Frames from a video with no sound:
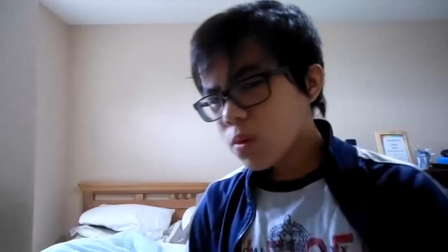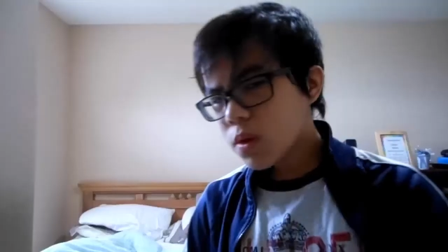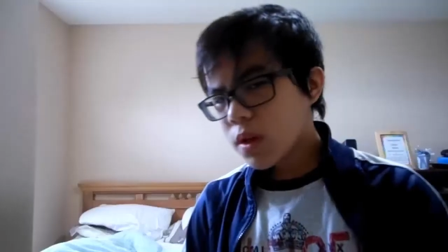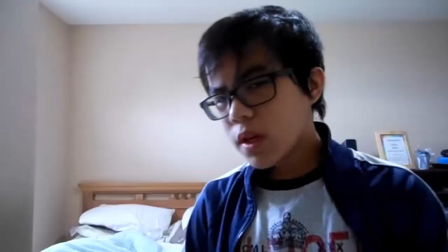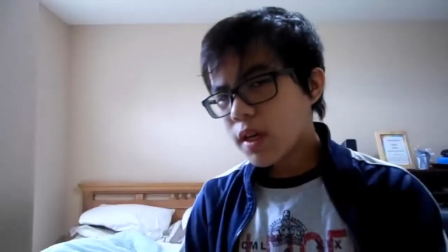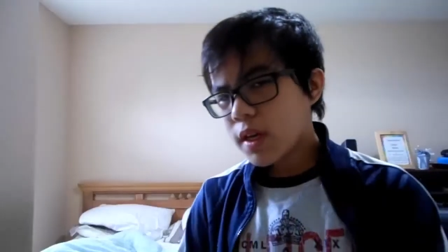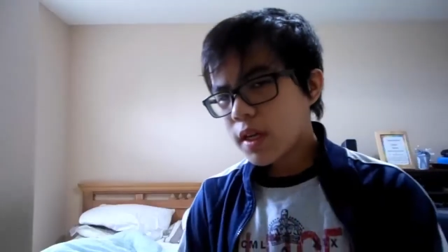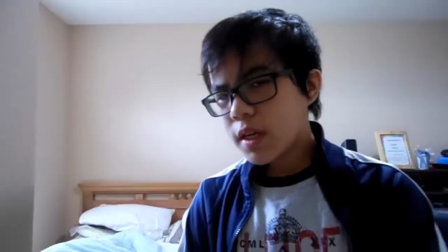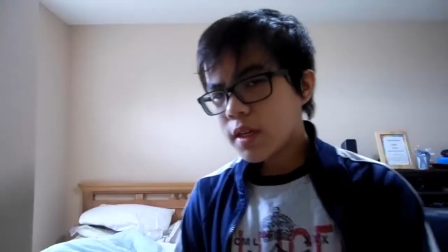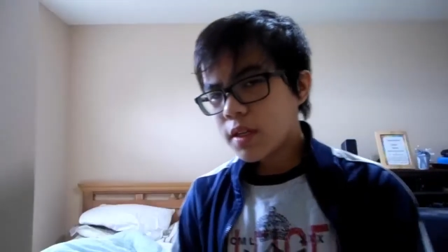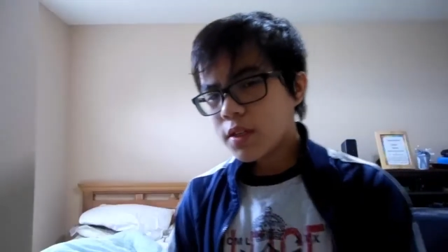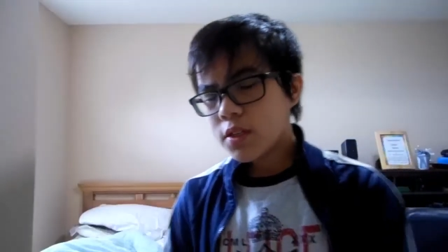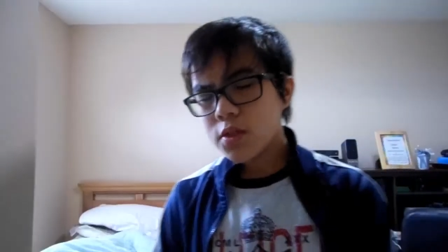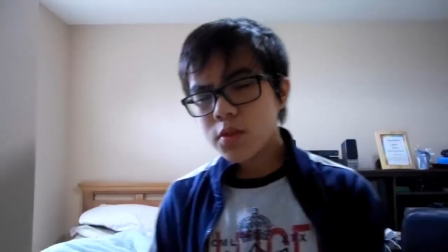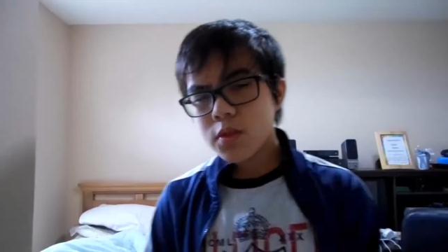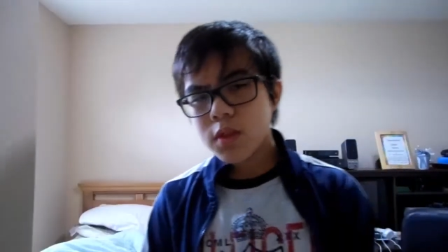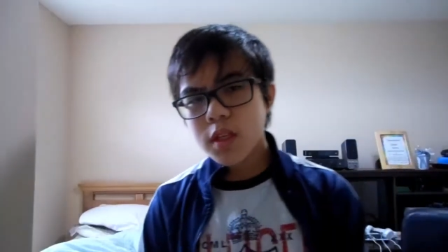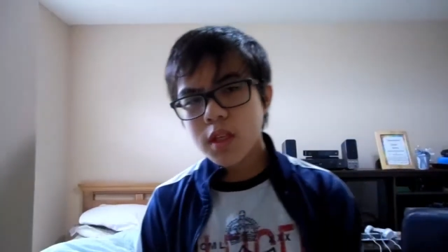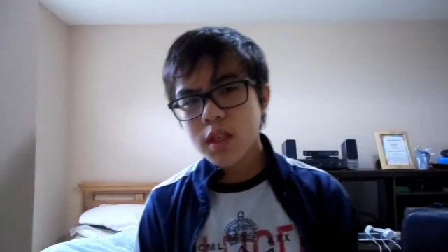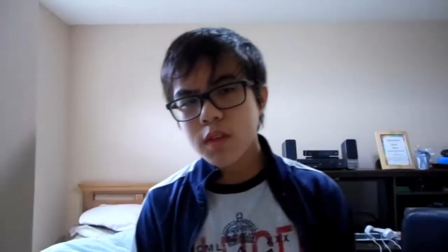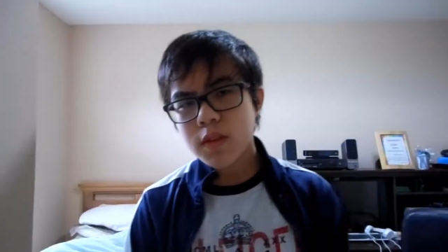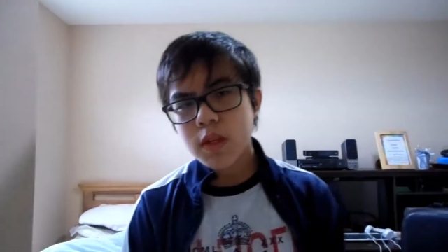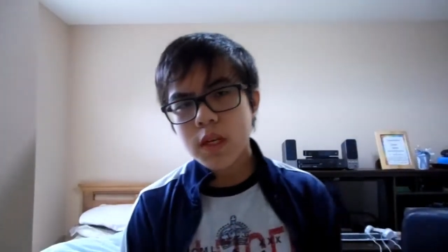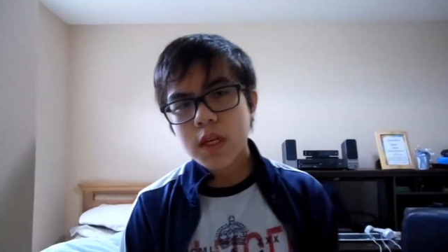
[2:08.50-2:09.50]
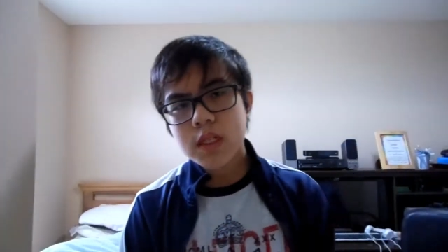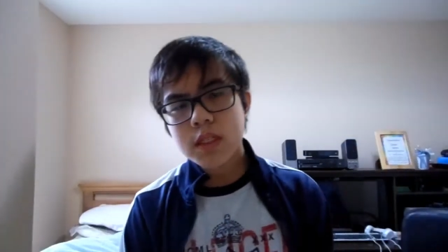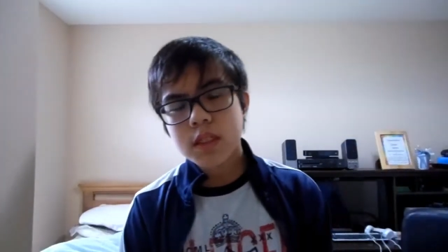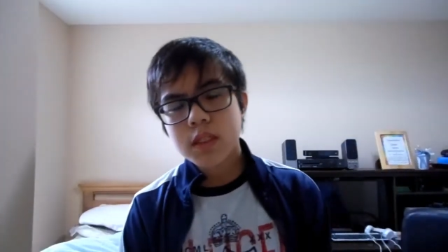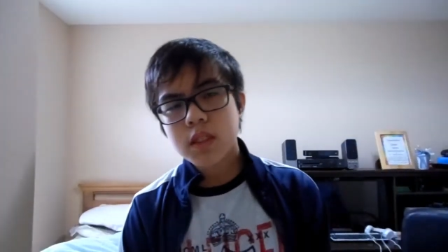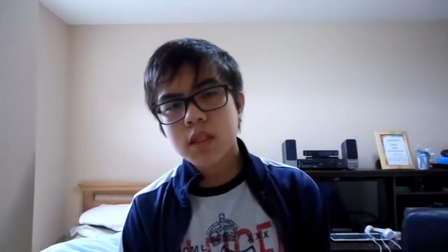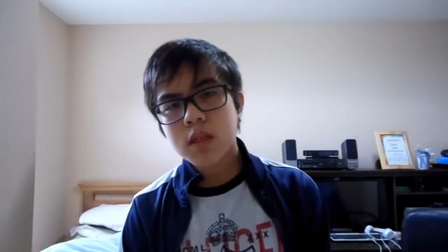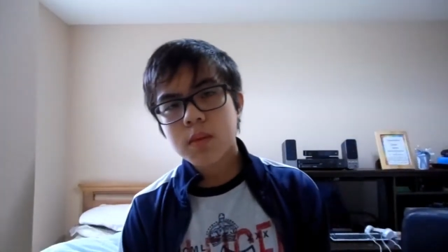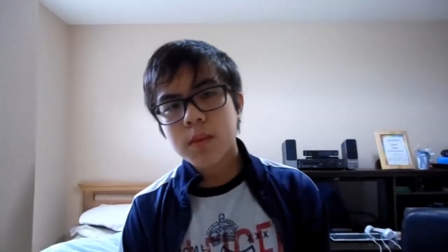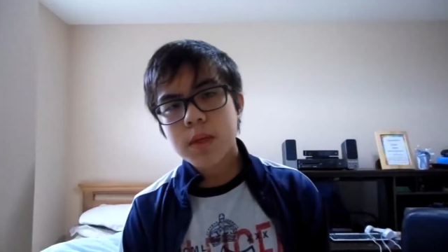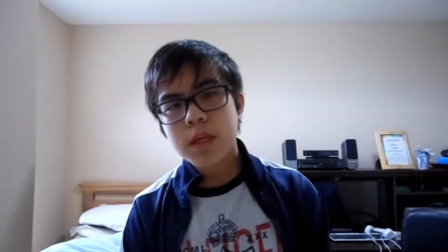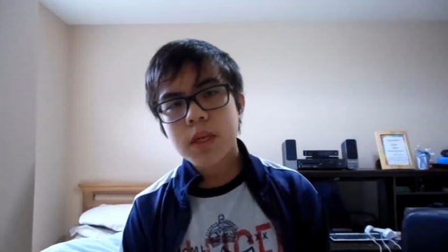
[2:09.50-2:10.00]
Okay, so think of that as
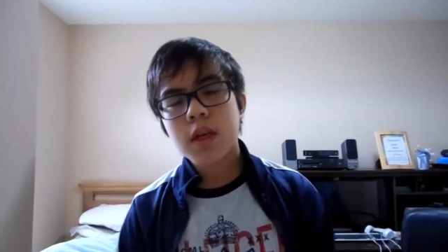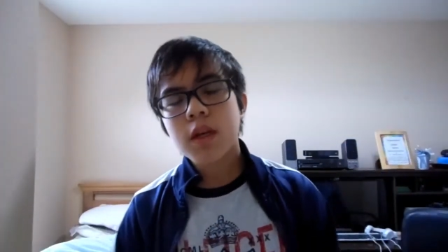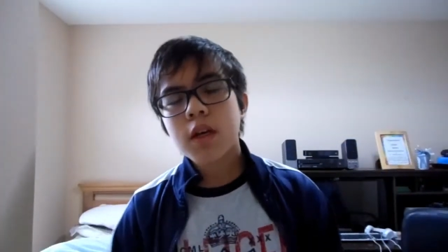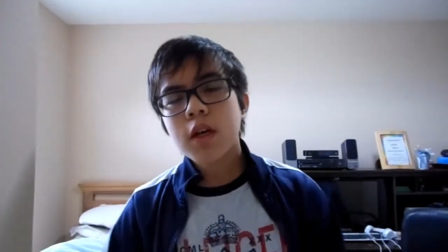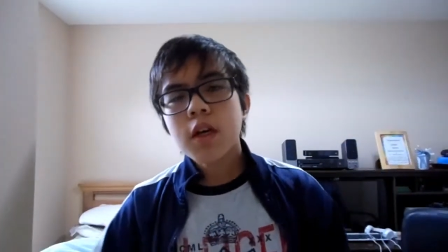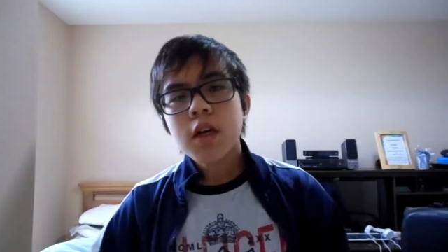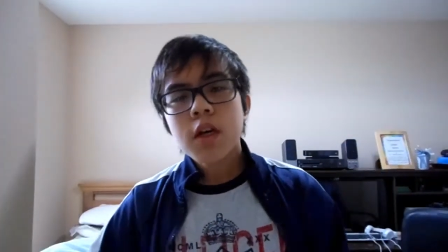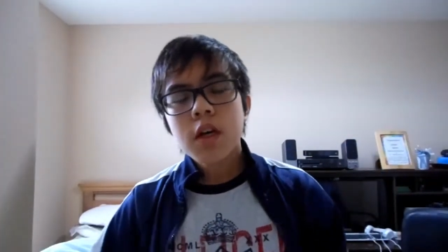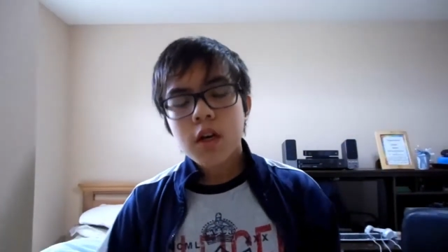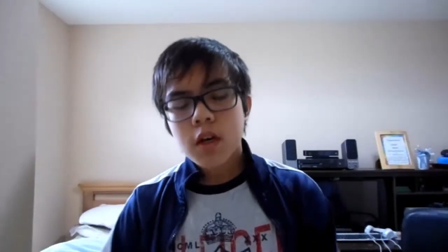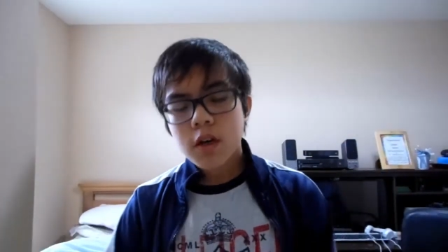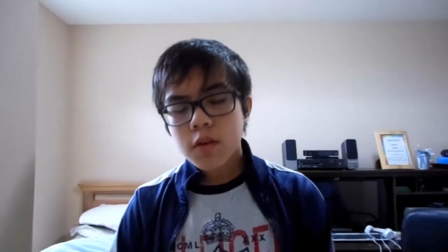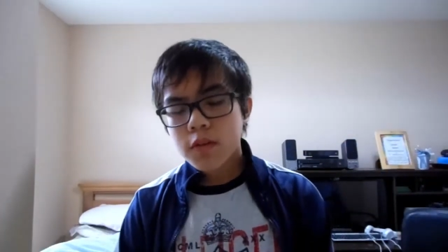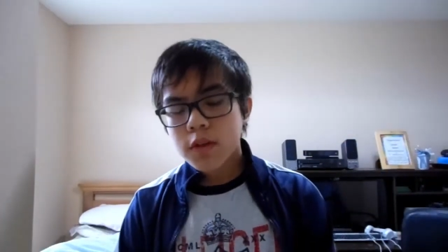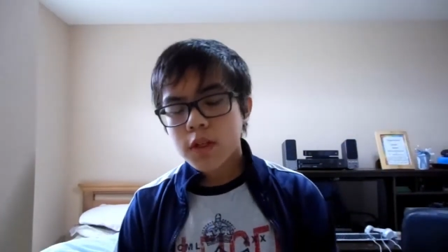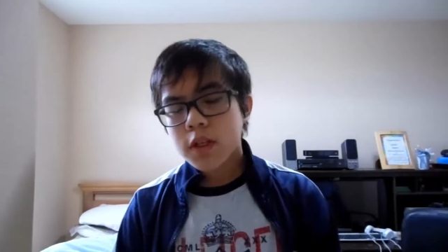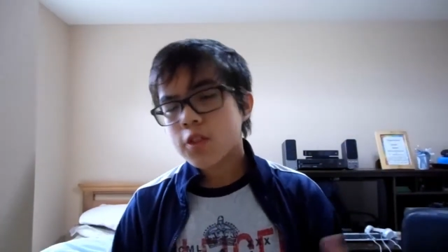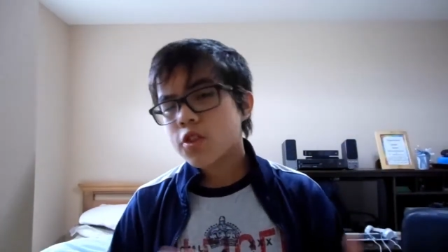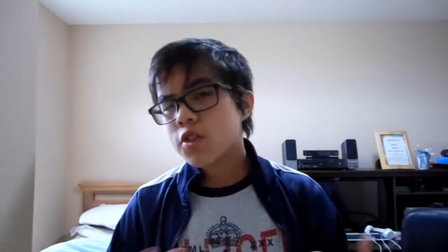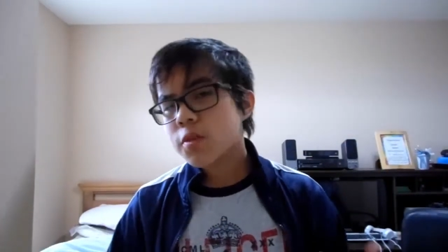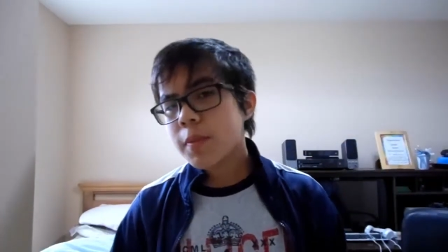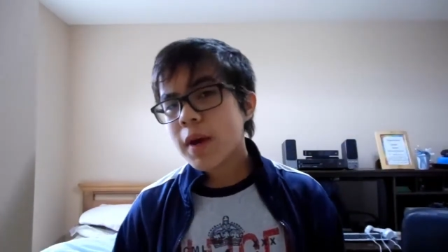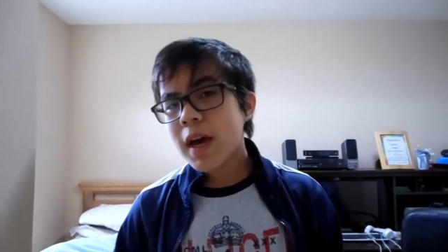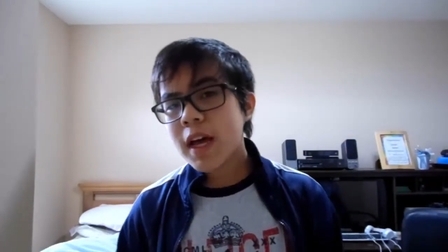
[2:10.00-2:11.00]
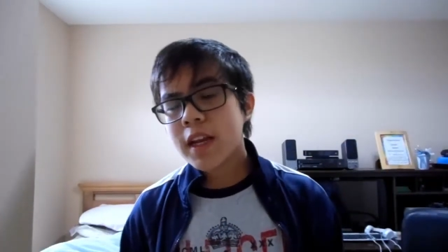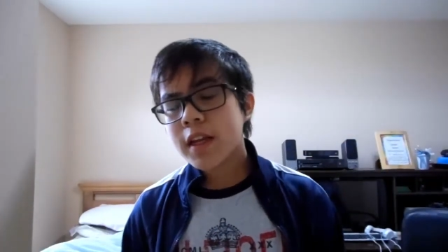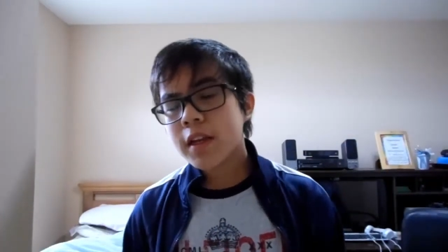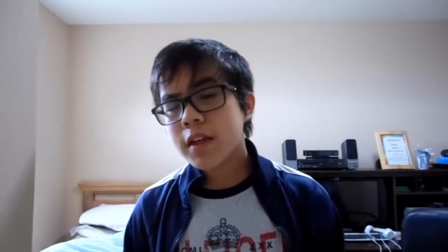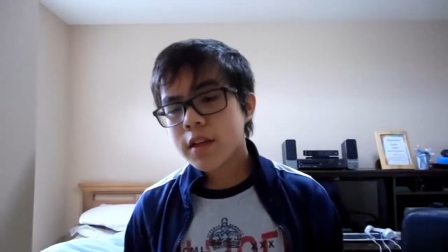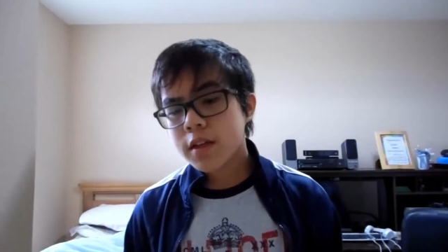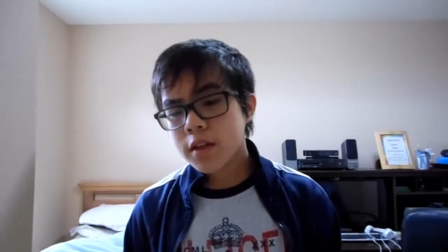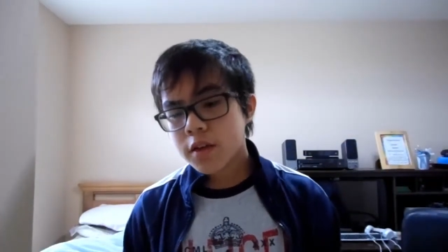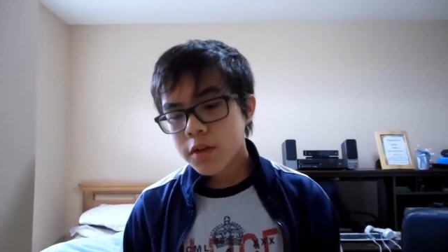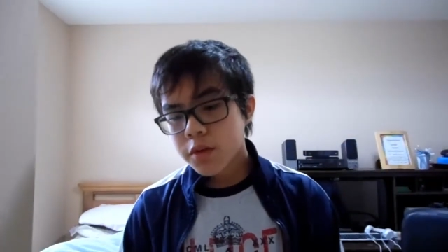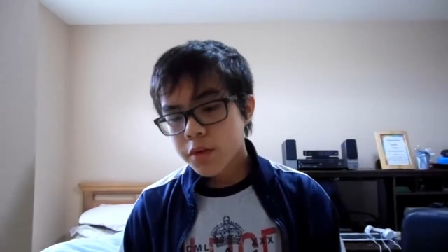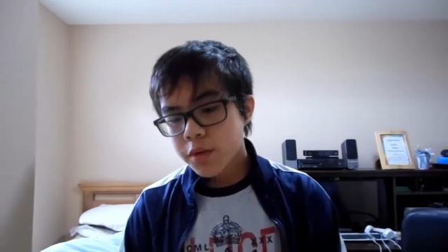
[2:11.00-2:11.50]
a little bit of a
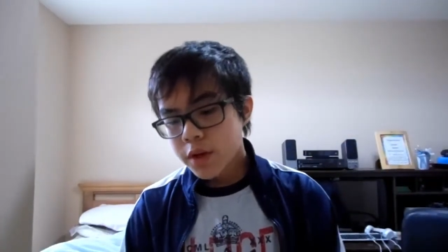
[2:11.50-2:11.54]
dramatic